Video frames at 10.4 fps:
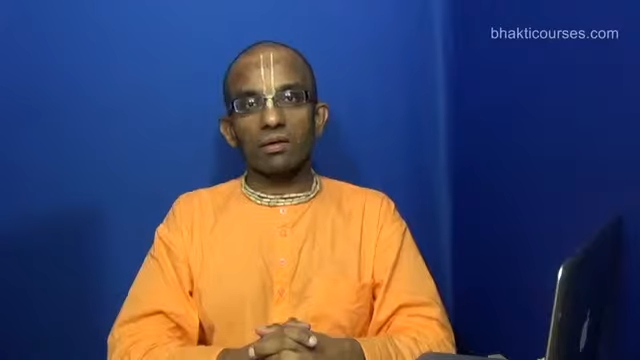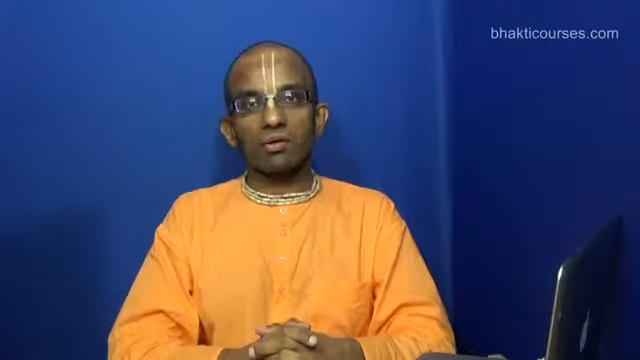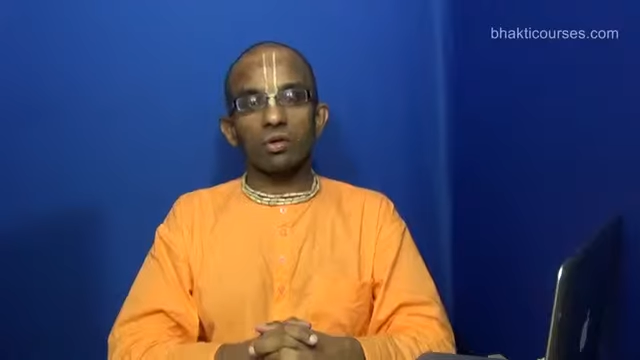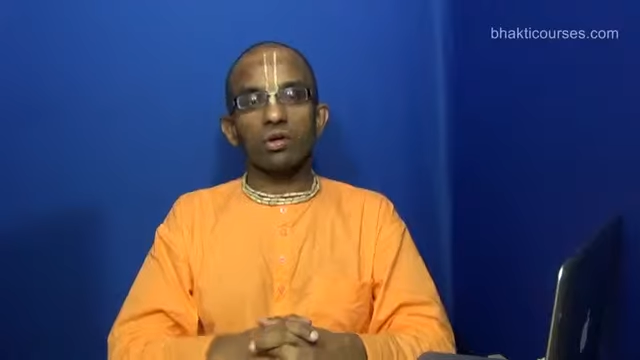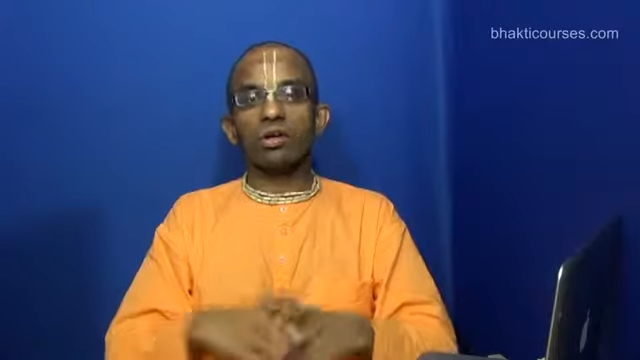
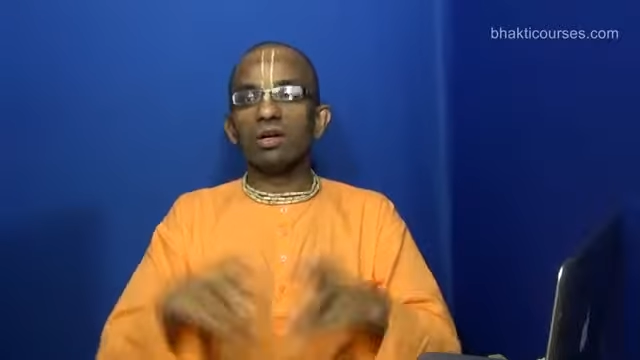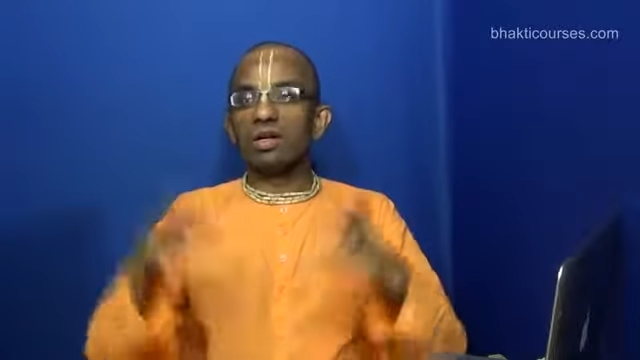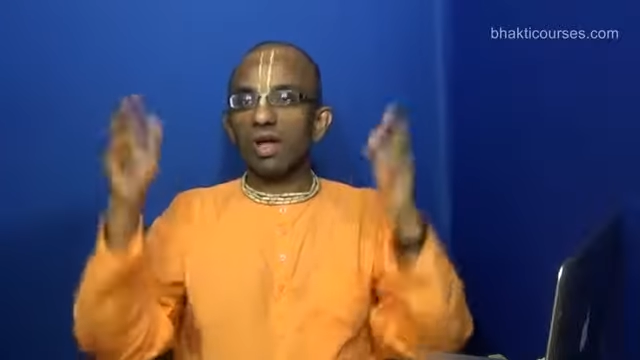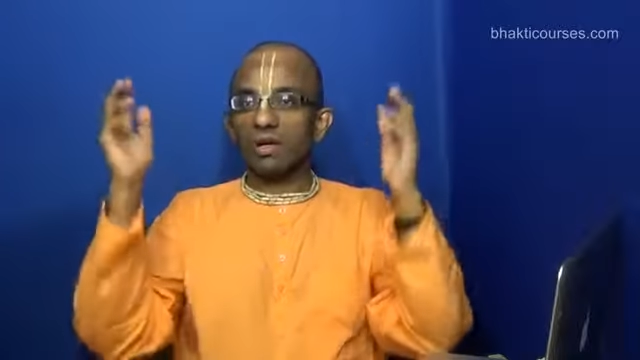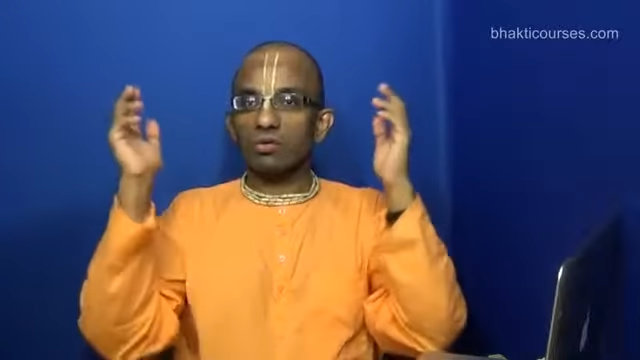
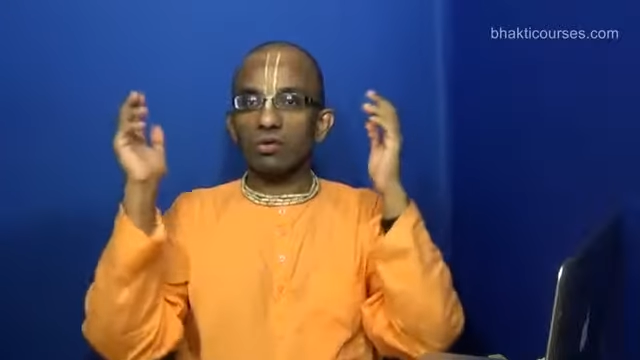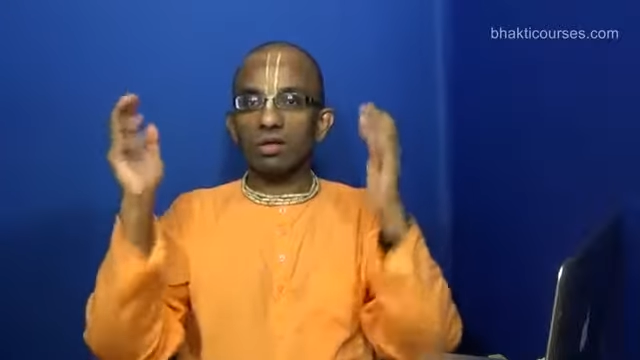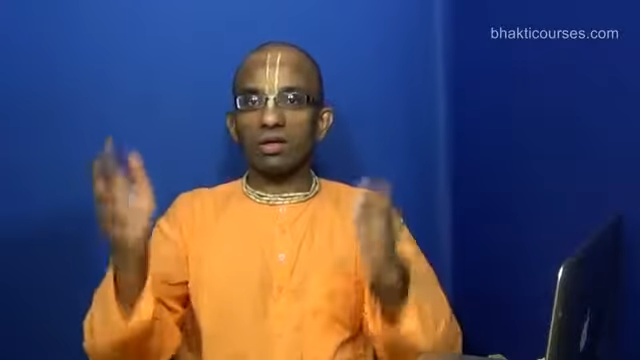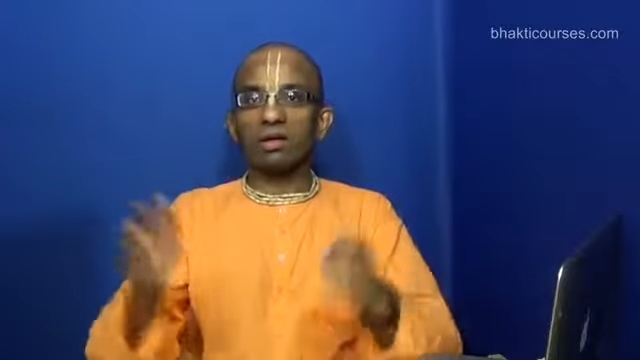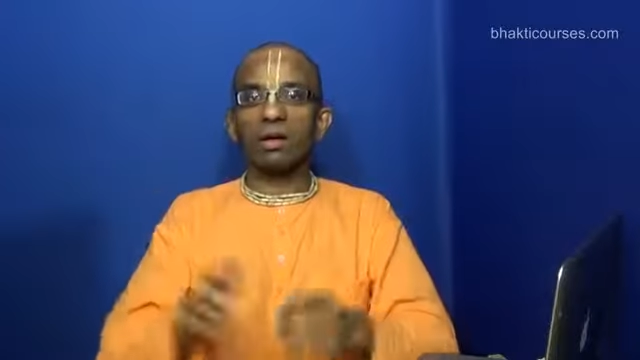Certainly,
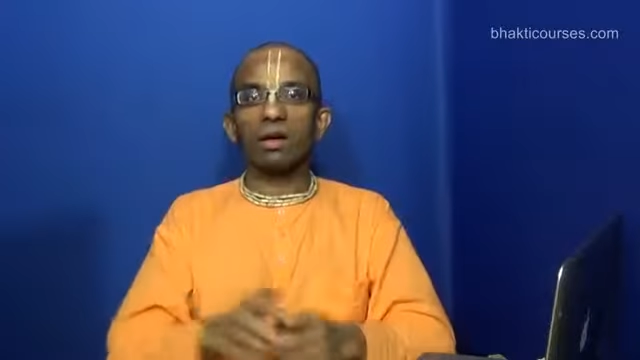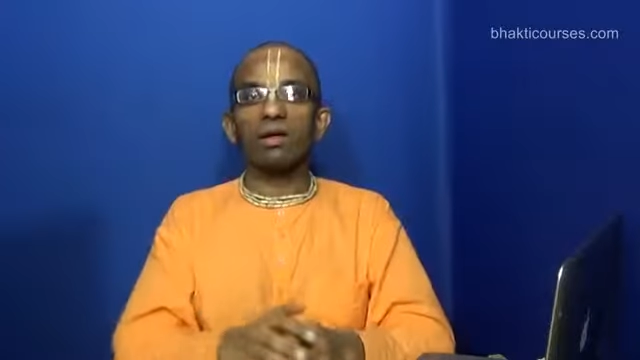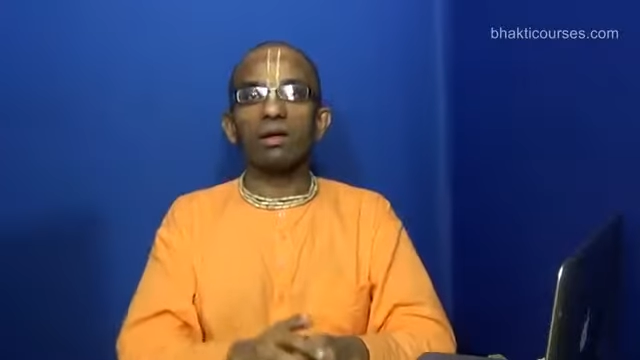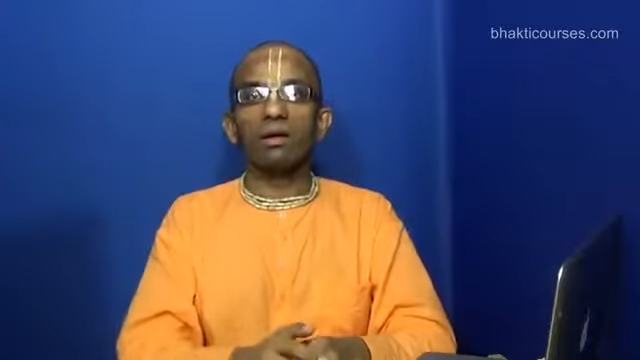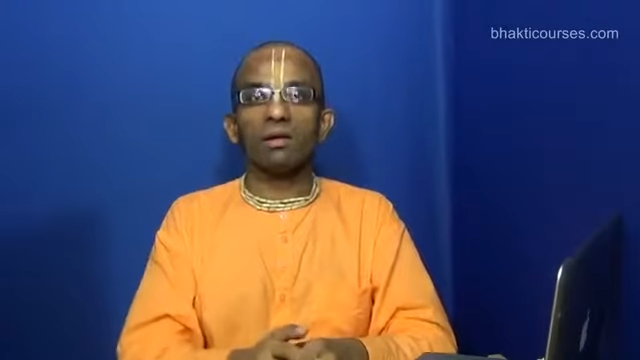actually,
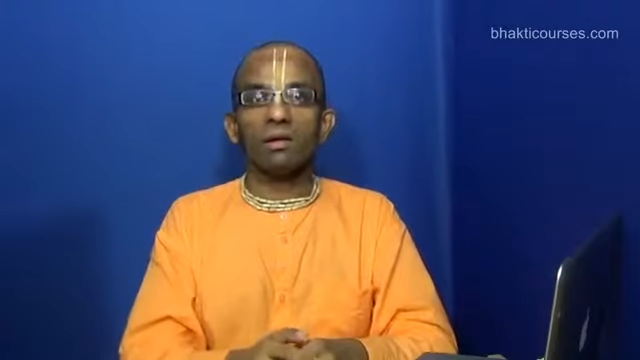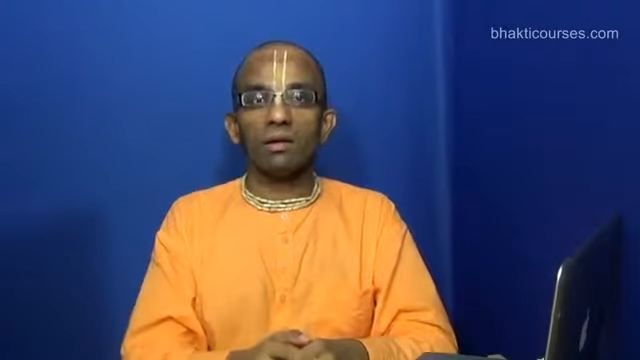Karna,